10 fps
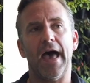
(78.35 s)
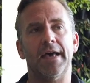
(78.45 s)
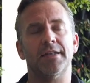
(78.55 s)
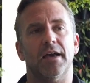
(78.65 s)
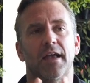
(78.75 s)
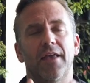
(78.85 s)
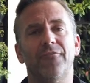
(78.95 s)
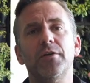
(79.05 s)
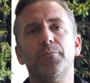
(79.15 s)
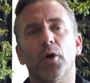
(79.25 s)
And
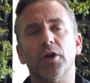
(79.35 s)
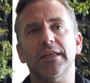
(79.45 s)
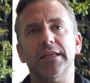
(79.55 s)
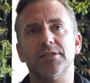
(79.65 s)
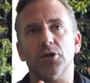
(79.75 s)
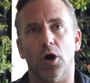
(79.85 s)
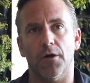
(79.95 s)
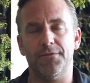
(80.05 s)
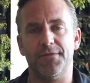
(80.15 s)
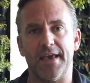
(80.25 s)
everybody is
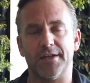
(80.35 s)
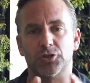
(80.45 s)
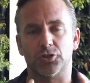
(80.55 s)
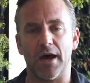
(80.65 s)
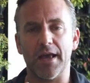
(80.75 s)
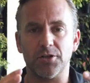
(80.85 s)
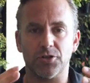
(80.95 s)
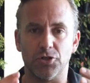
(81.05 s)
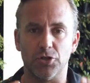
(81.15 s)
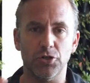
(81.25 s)
on there trying
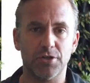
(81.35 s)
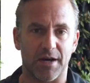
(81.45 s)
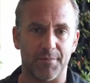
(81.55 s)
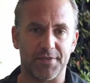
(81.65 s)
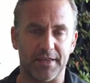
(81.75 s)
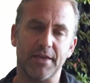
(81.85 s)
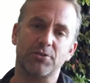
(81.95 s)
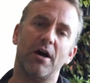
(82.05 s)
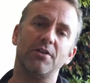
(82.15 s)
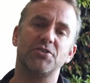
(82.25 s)
to do something.
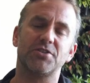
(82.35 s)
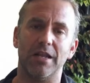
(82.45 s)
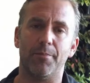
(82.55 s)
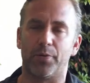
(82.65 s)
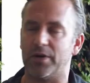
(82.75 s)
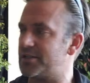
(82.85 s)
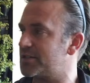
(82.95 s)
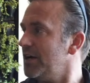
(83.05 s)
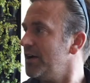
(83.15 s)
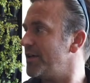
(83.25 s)
They're trying to sell a print.